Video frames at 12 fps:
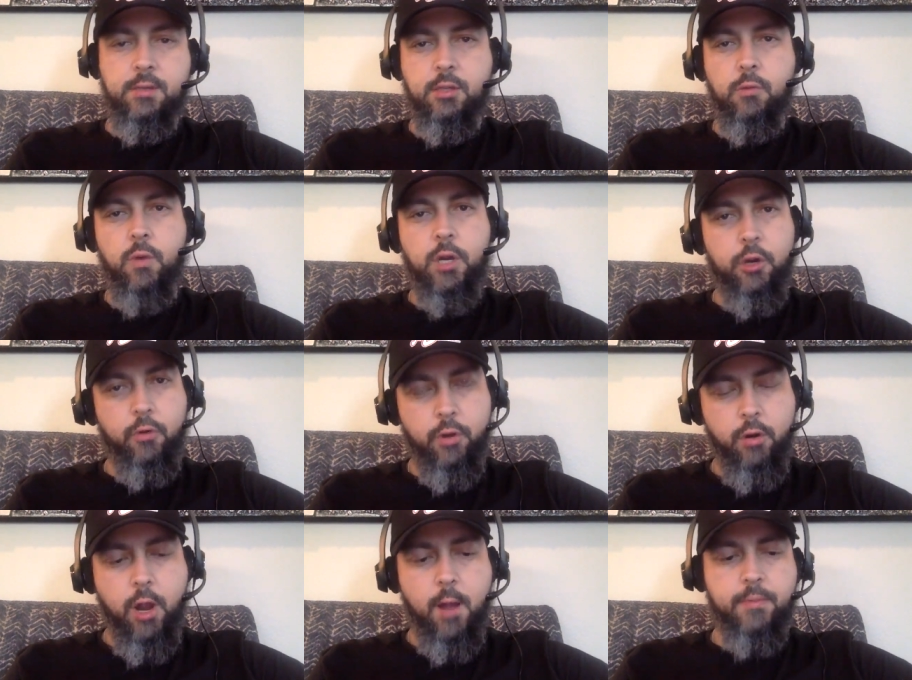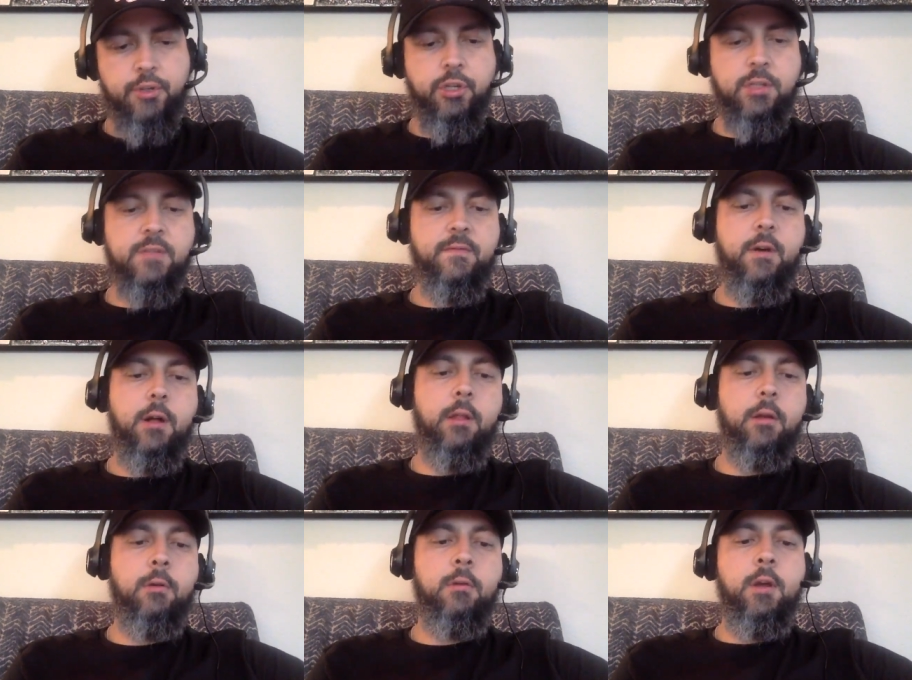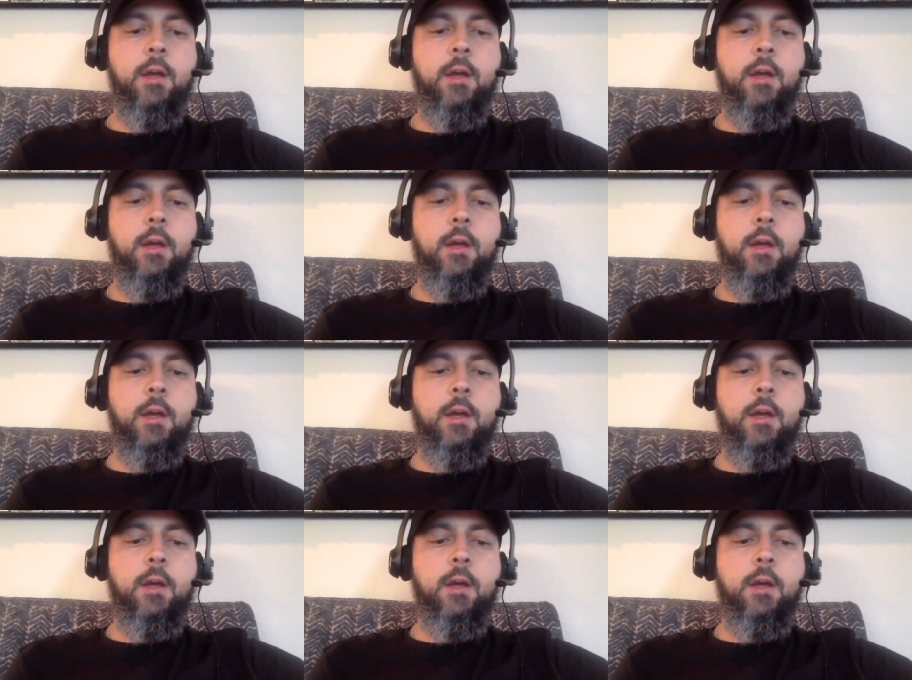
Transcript: So what career options follow